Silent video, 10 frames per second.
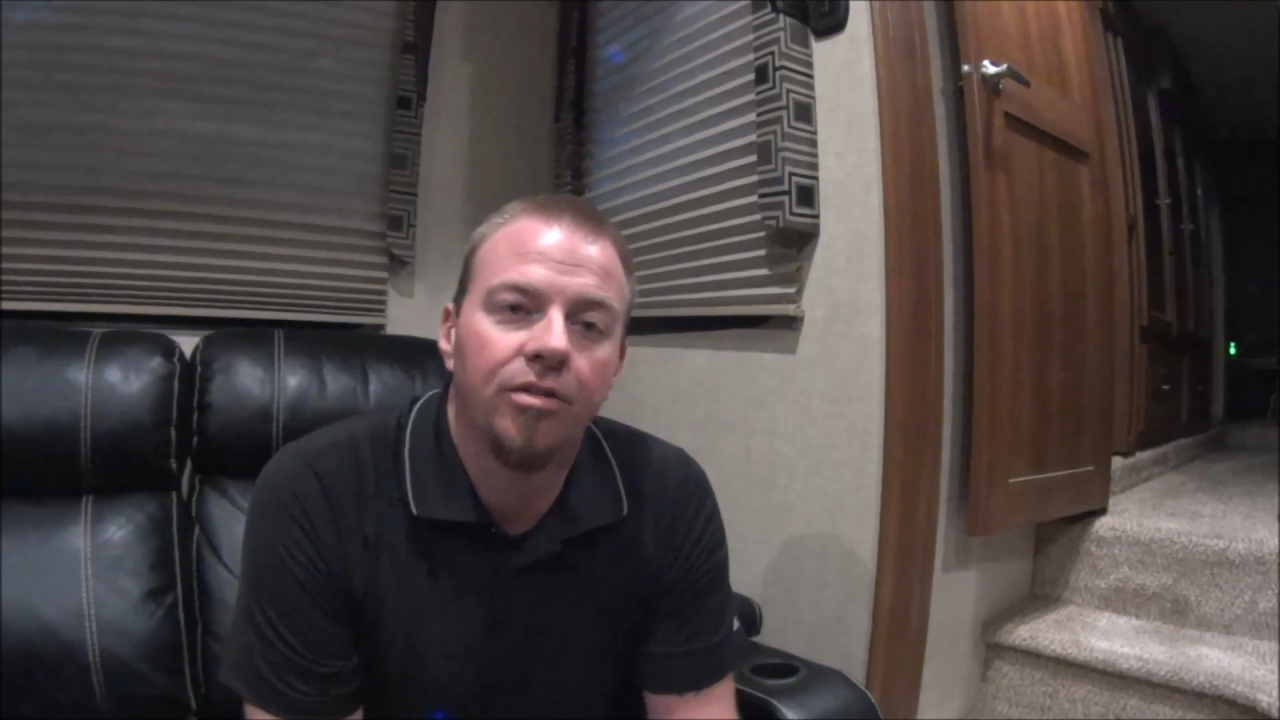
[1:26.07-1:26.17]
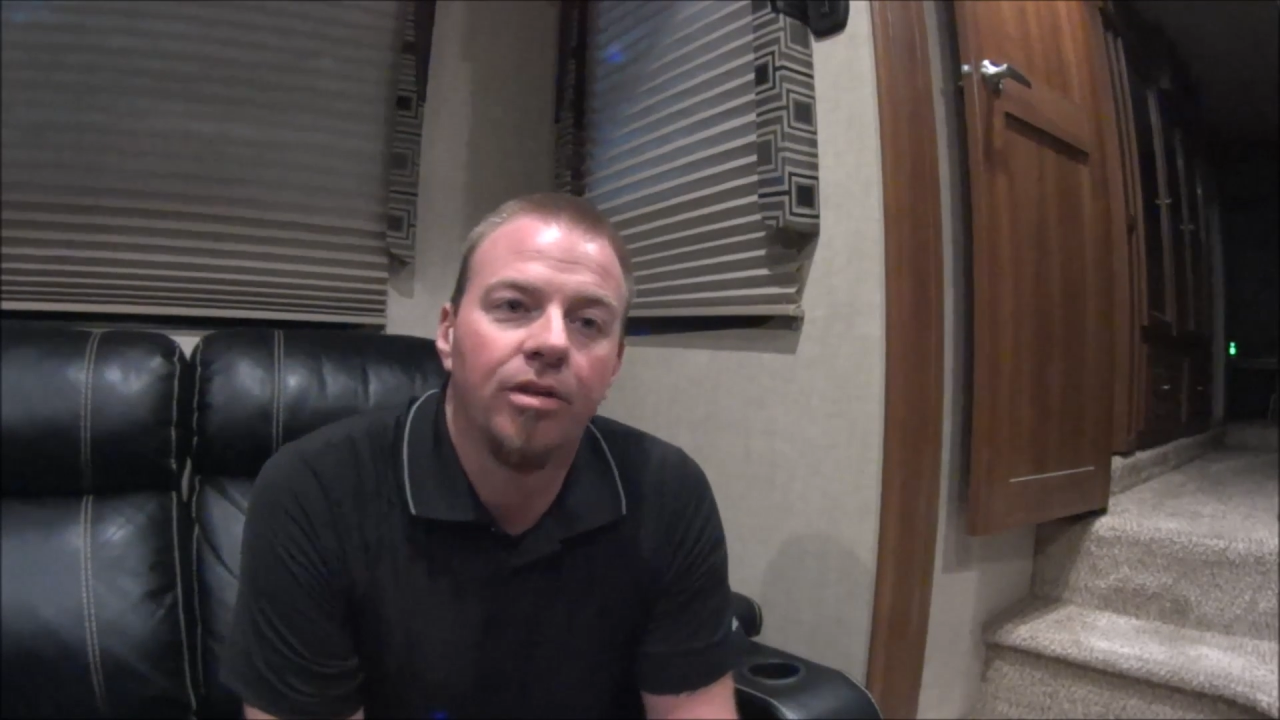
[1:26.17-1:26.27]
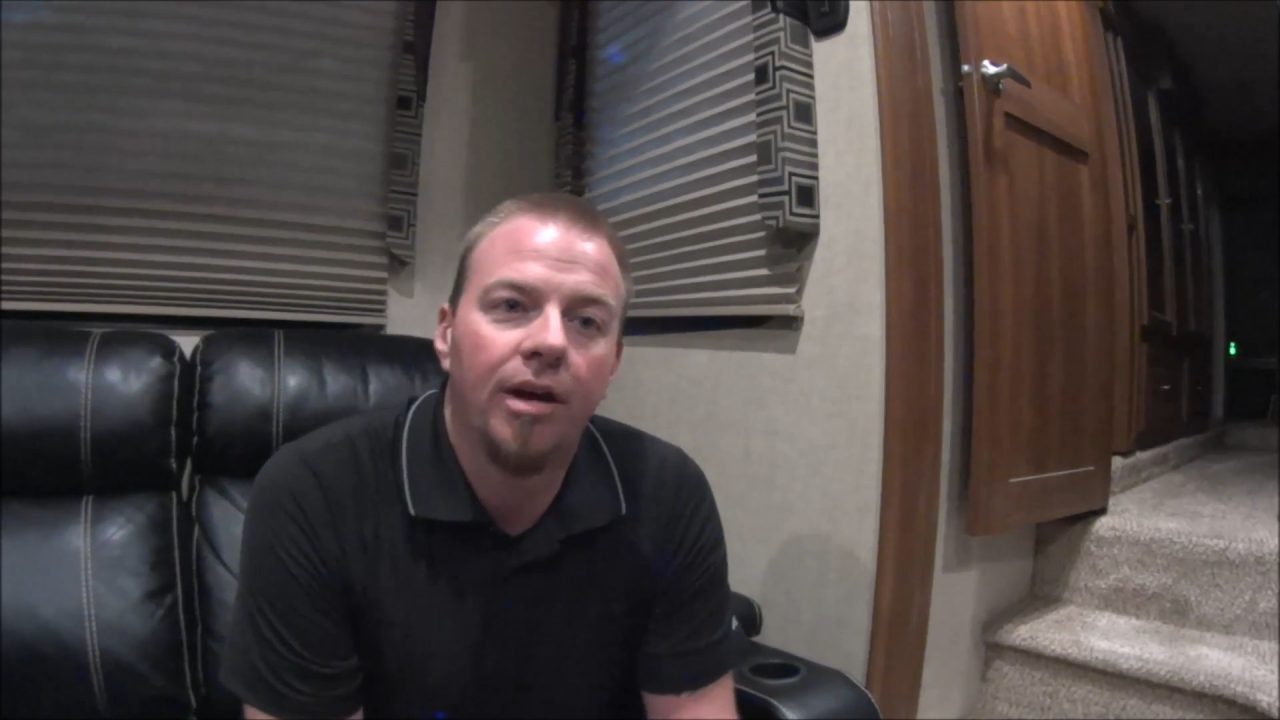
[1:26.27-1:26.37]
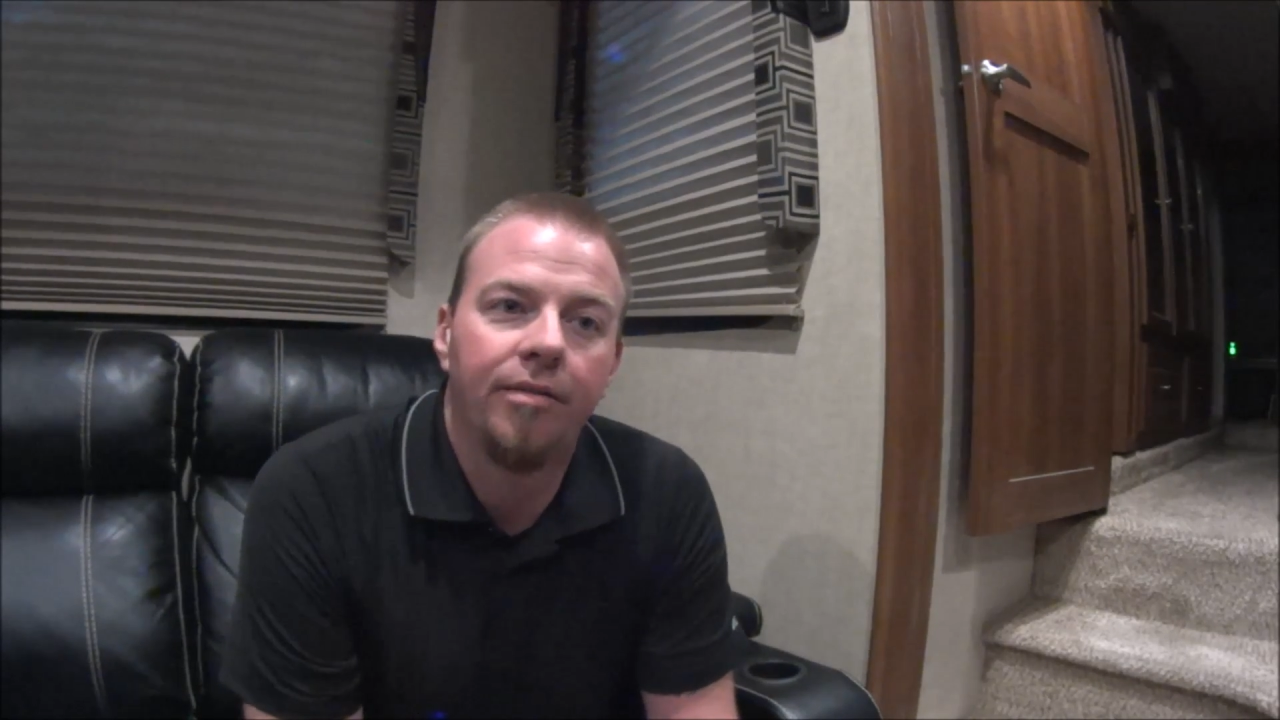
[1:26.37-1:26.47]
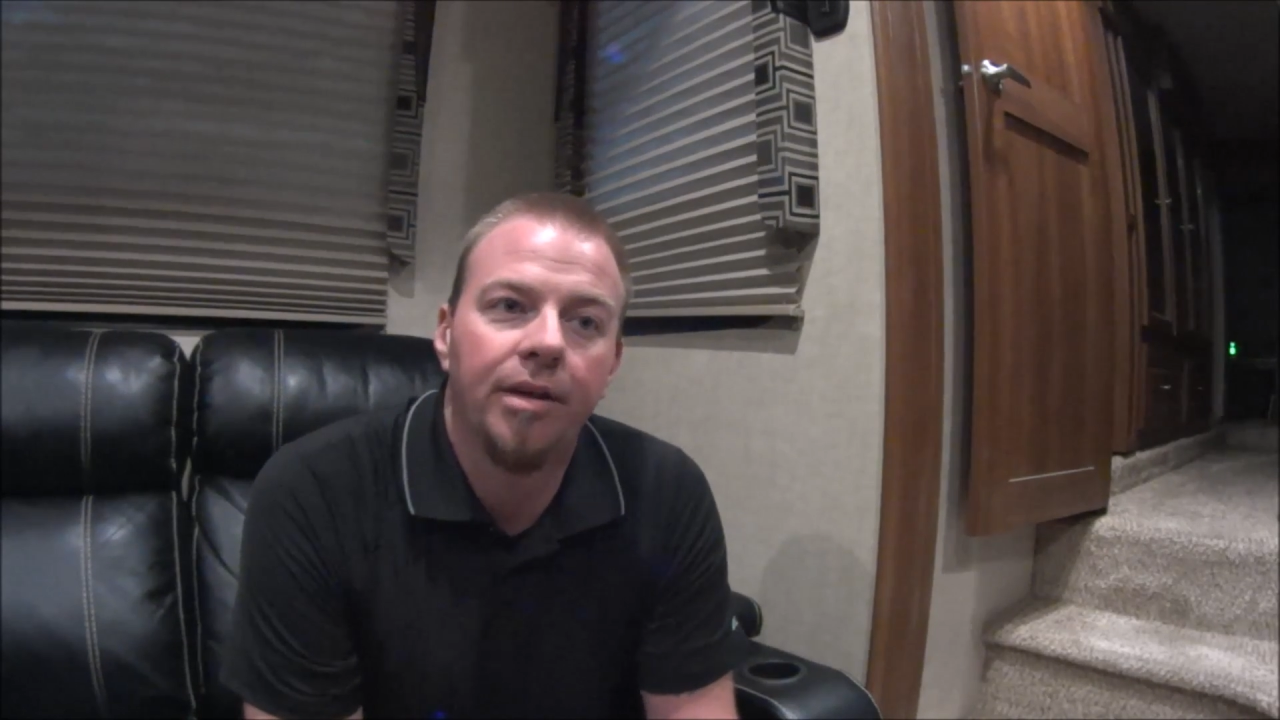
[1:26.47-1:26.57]

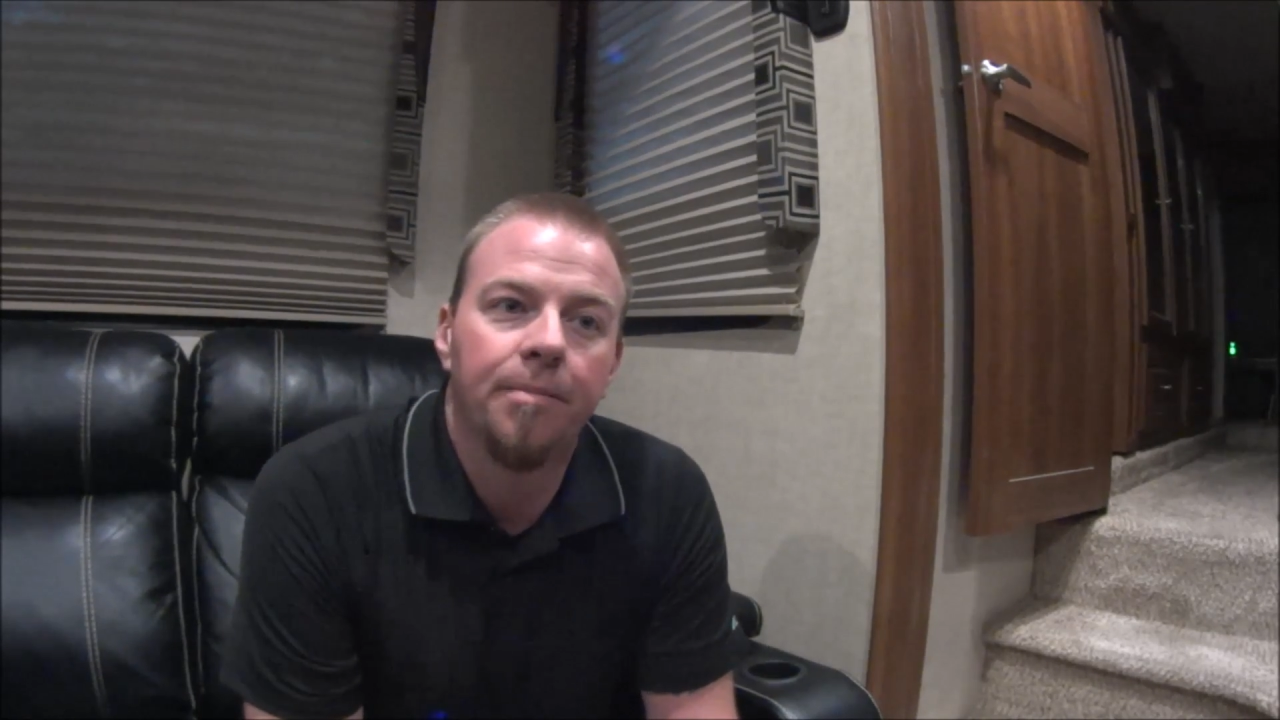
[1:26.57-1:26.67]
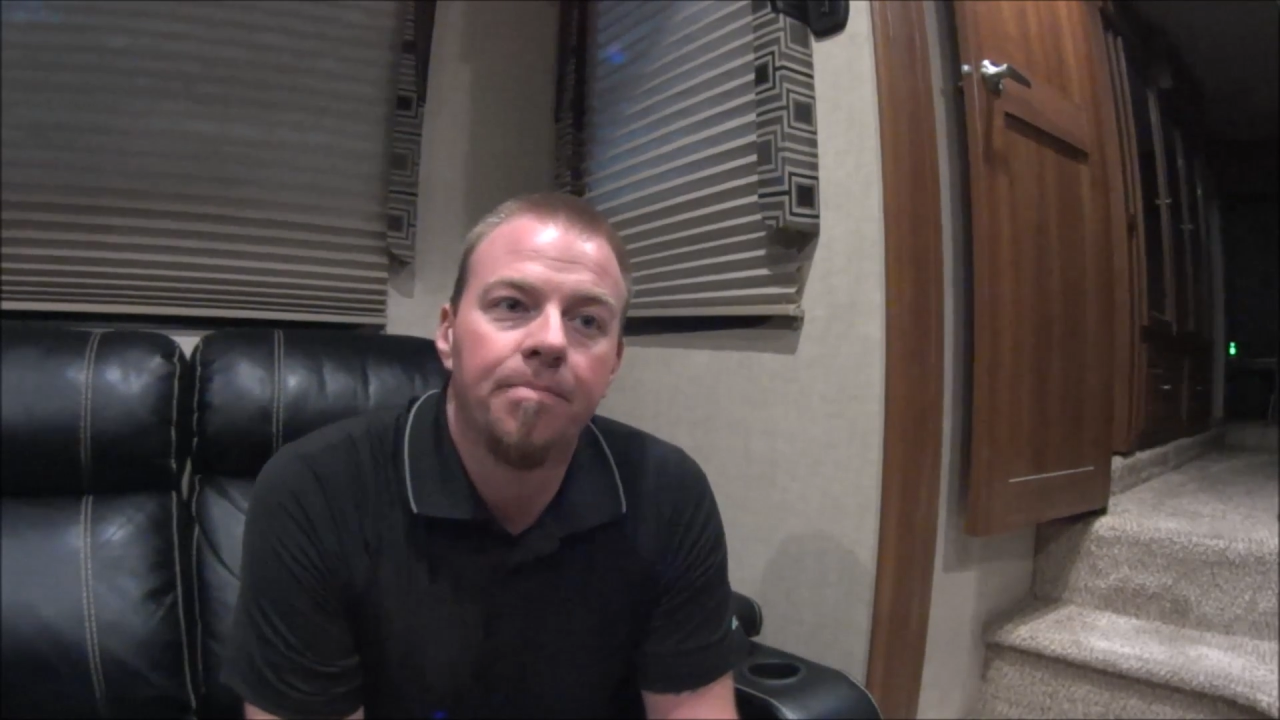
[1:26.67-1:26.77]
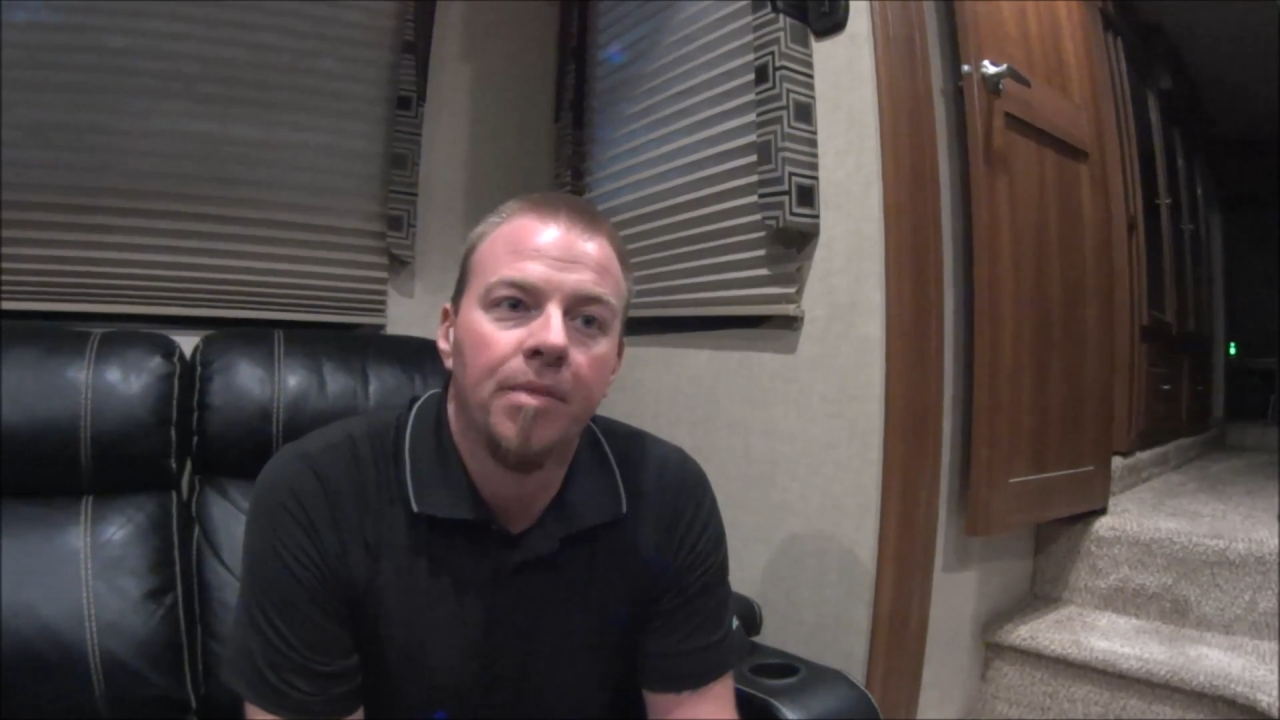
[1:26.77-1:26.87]
driving,